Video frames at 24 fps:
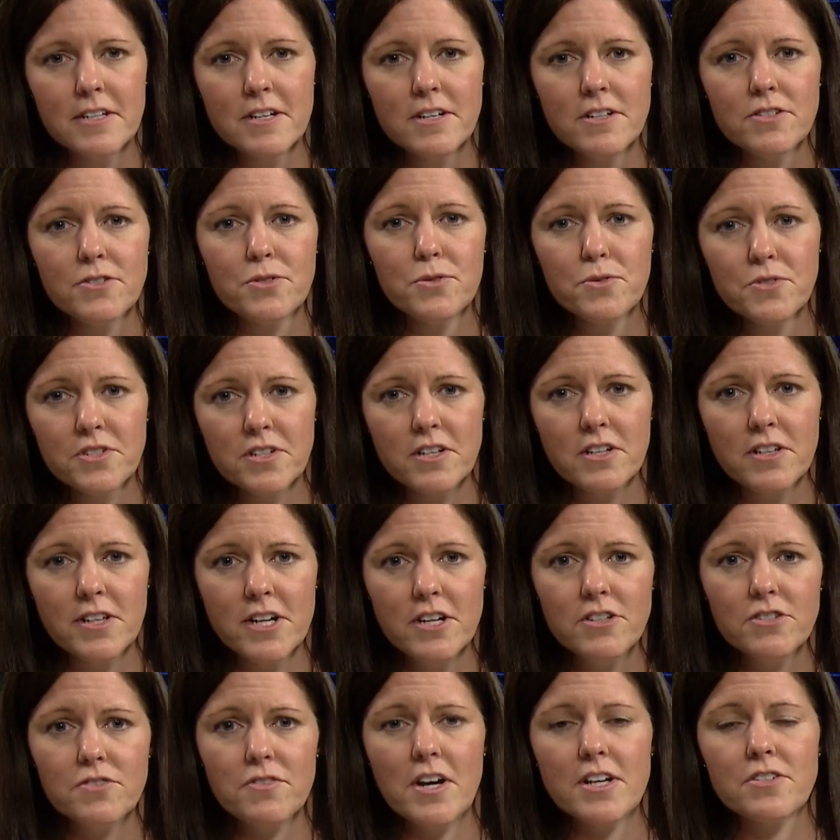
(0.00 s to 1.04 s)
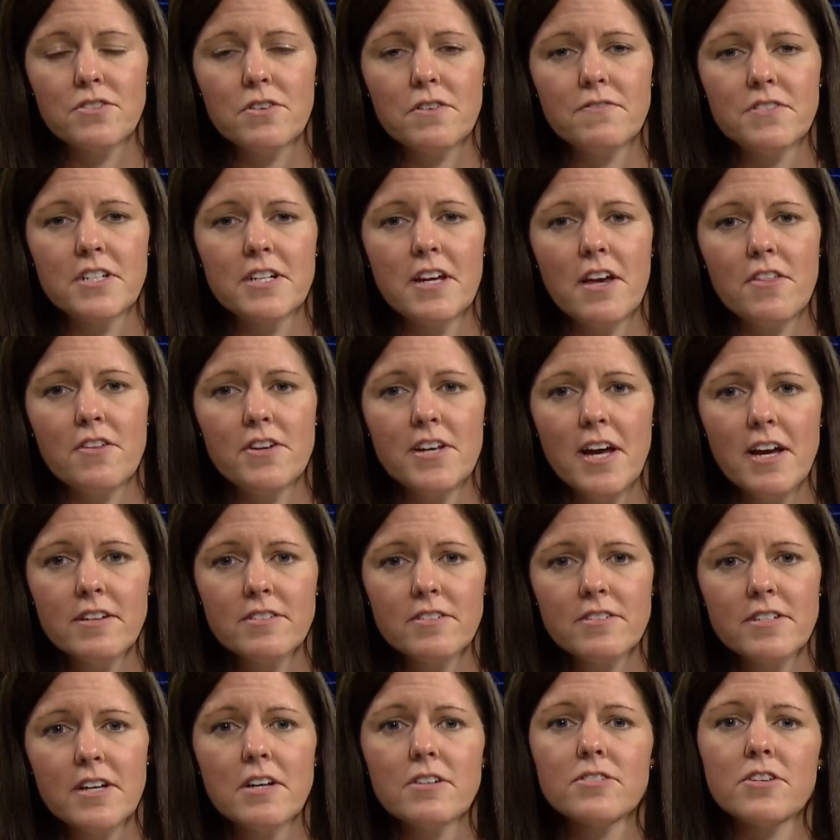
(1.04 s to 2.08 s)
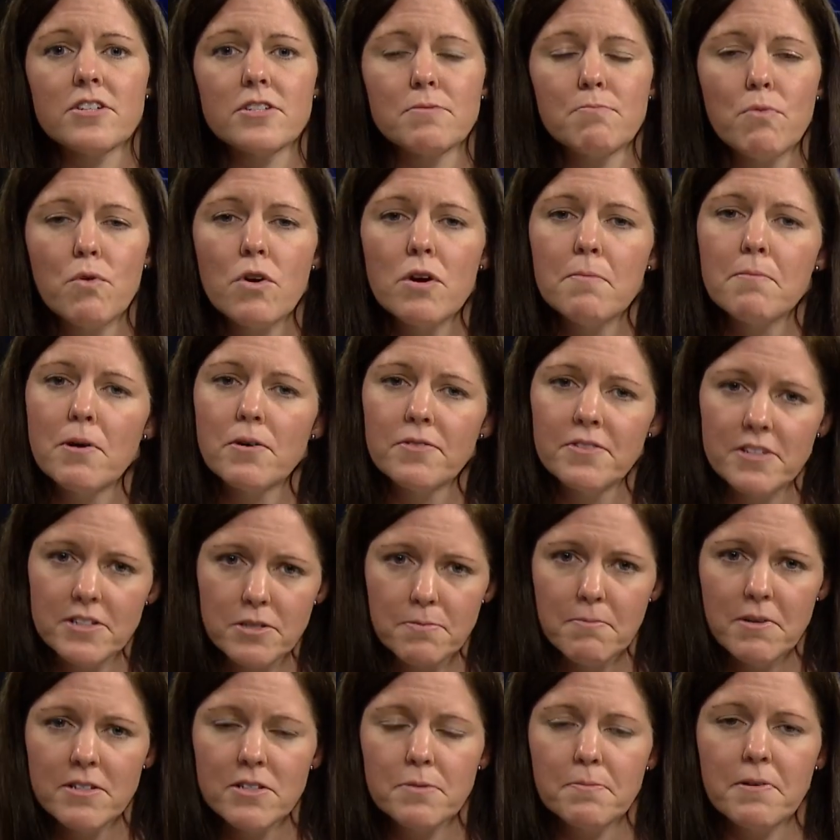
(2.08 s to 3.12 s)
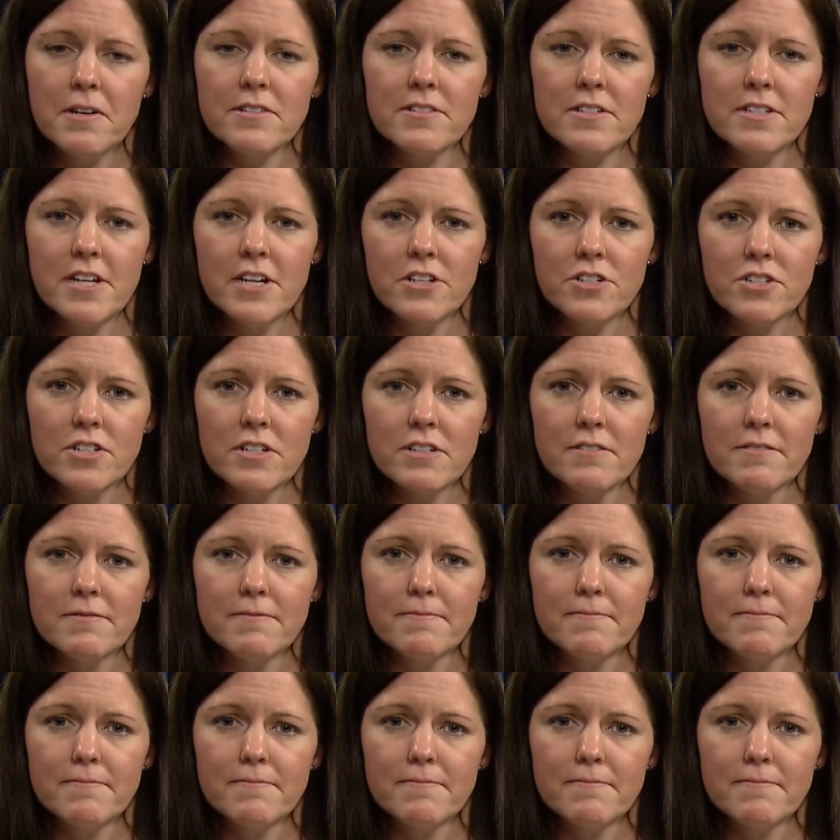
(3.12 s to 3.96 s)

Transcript: Susan Clare, director of Together Yes, tells us more about this month's presentation.